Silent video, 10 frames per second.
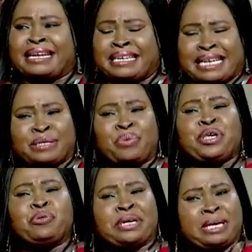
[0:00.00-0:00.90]
then there's a way
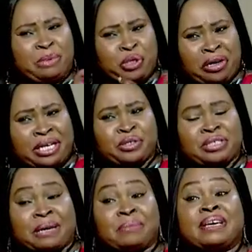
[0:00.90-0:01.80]
you will keep talking to
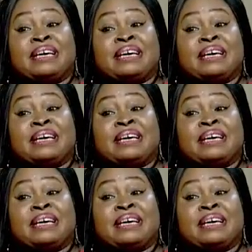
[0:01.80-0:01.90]
them.